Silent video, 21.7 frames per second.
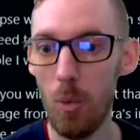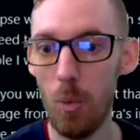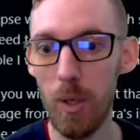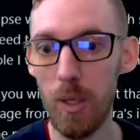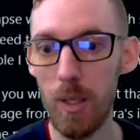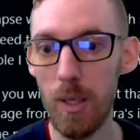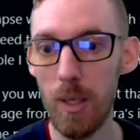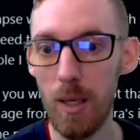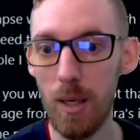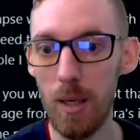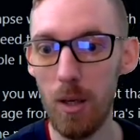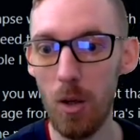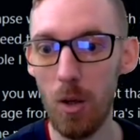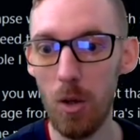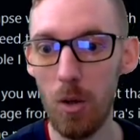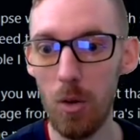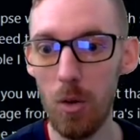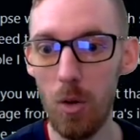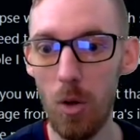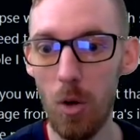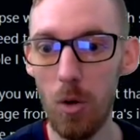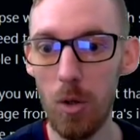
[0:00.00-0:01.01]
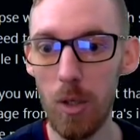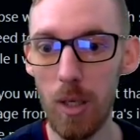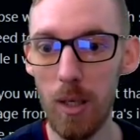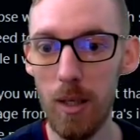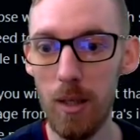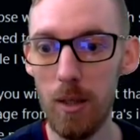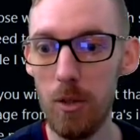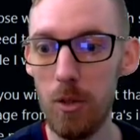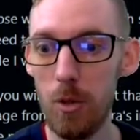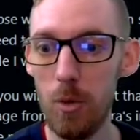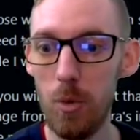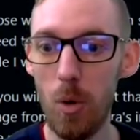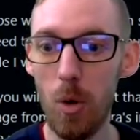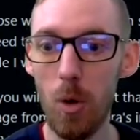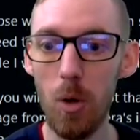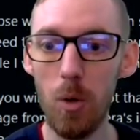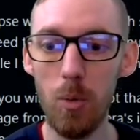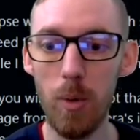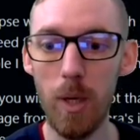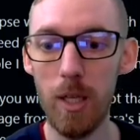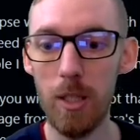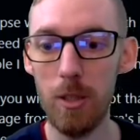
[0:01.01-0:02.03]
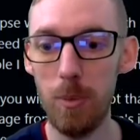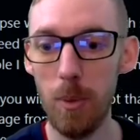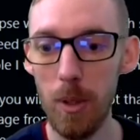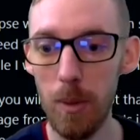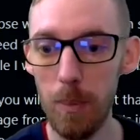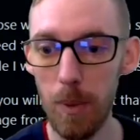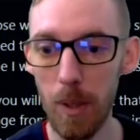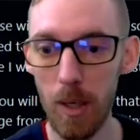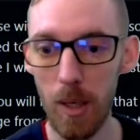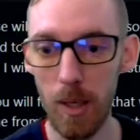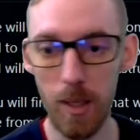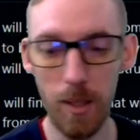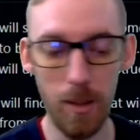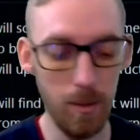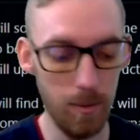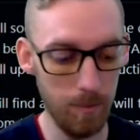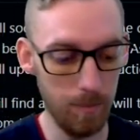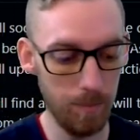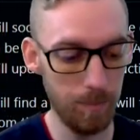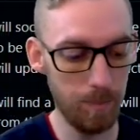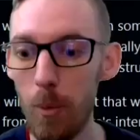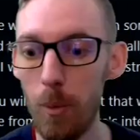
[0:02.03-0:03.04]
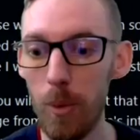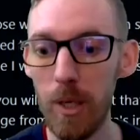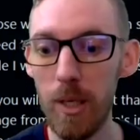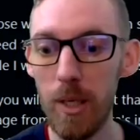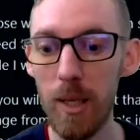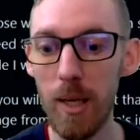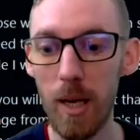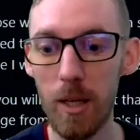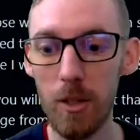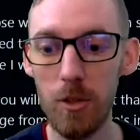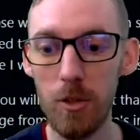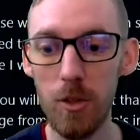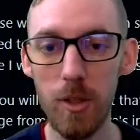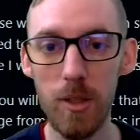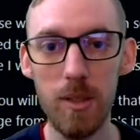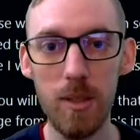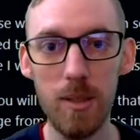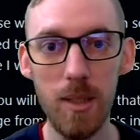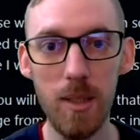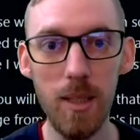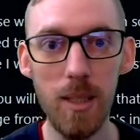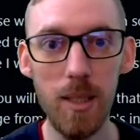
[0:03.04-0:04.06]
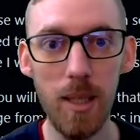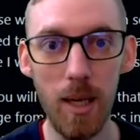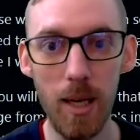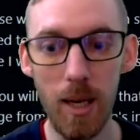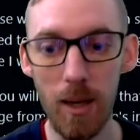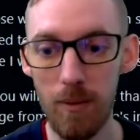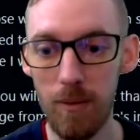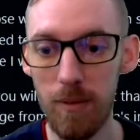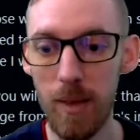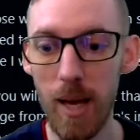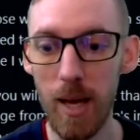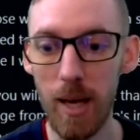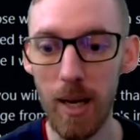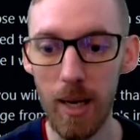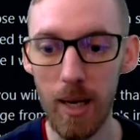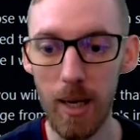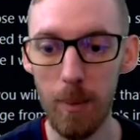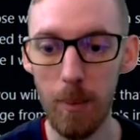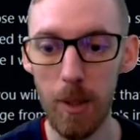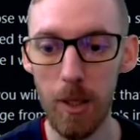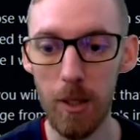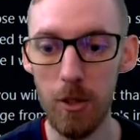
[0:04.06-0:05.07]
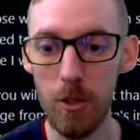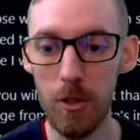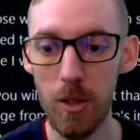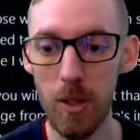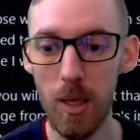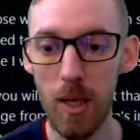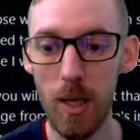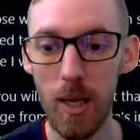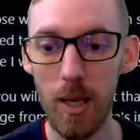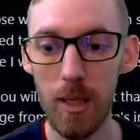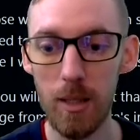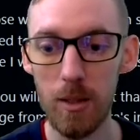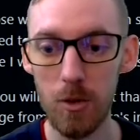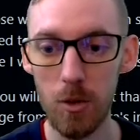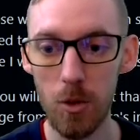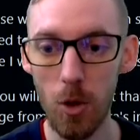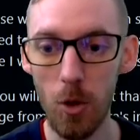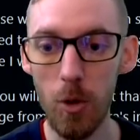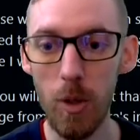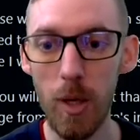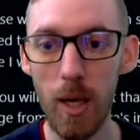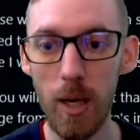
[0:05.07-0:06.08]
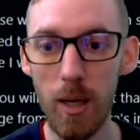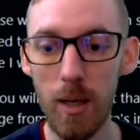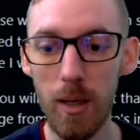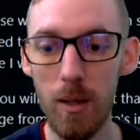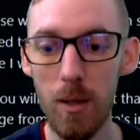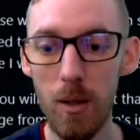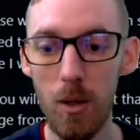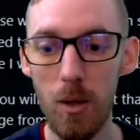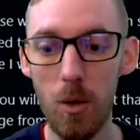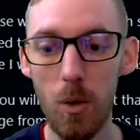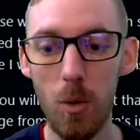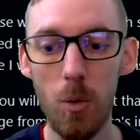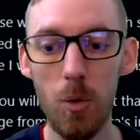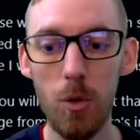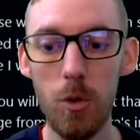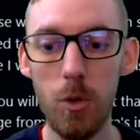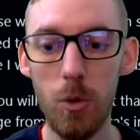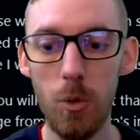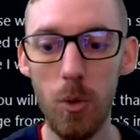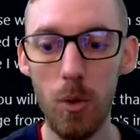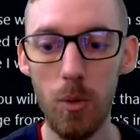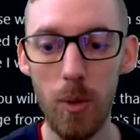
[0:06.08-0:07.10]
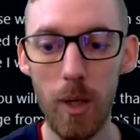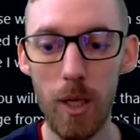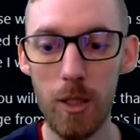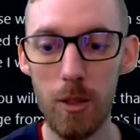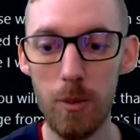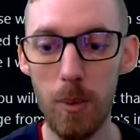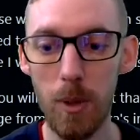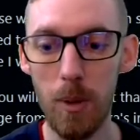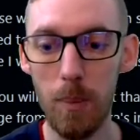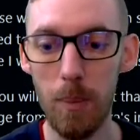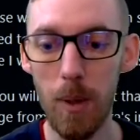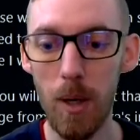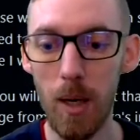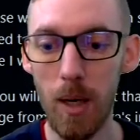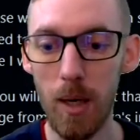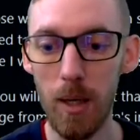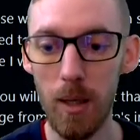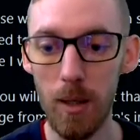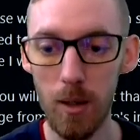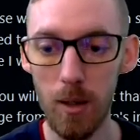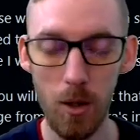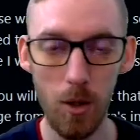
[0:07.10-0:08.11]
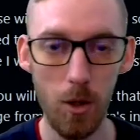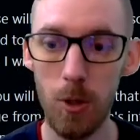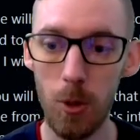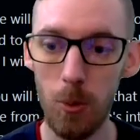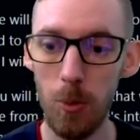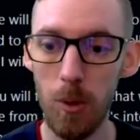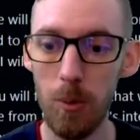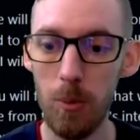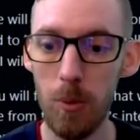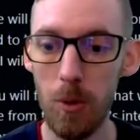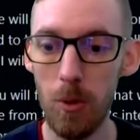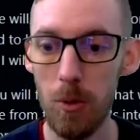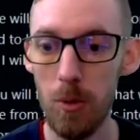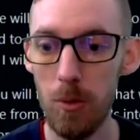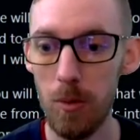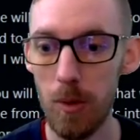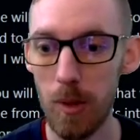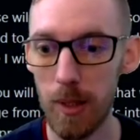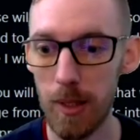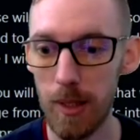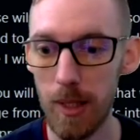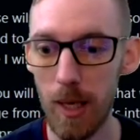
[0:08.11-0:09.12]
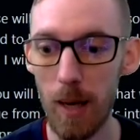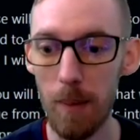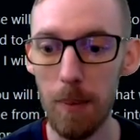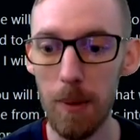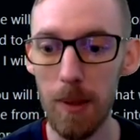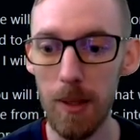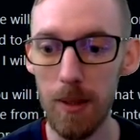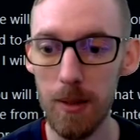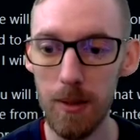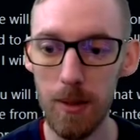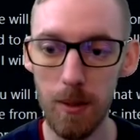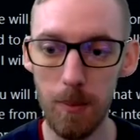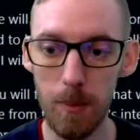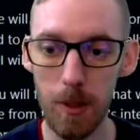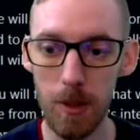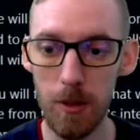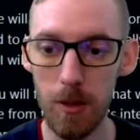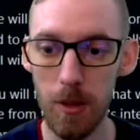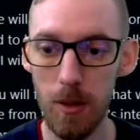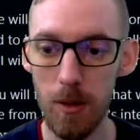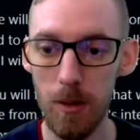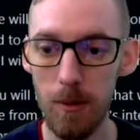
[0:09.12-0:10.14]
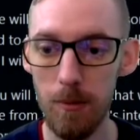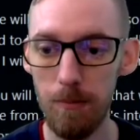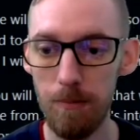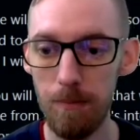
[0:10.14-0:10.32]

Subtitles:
we can log into our Raspberry Pi, and we can actually see if that image is located onto our Raspberry Pi. So we will copy this image,